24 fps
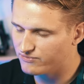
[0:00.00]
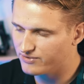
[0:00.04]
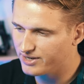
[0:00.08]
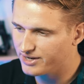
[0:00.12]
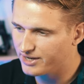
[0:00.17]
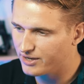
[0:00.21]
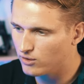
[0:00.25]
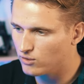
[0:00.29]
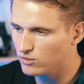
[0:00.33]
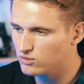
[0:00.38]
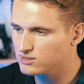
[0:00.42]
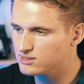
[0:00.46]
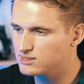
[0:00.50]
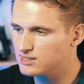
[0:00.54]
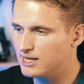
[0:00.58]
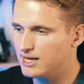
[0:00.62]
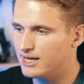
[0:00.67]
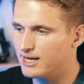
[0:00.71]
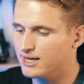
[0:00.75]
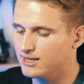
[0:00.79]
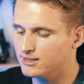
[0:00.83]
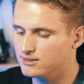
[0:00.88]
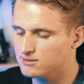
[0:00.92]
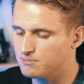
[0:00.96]
videos,
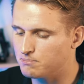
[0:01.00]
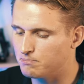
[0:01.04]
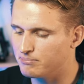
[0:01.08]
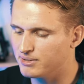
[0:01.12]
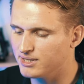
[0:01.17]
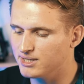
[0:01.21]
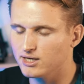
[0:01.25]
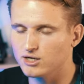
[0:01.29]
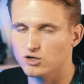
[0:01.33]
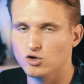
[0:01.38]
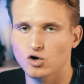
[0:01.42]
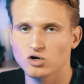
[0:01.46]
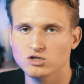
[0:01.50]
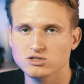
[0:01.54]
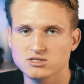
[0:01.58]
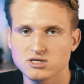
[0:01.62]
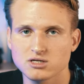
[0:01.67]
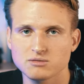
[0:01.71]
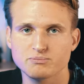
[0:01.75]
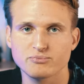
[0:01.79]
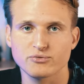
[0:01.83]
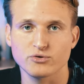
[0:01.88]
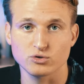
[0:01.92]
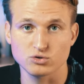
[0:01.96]
and be a
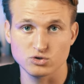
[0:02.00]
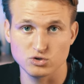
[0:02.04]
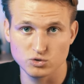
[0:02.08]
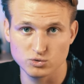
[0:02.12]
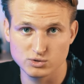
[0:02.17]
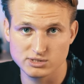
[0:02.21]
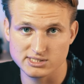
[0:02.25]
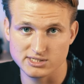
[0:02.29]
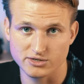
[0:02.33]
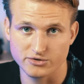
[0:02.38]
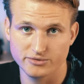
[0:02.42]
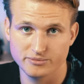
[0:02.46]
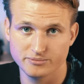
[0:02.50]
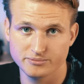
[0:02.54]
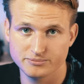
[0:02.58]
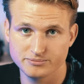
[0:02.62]
content producer.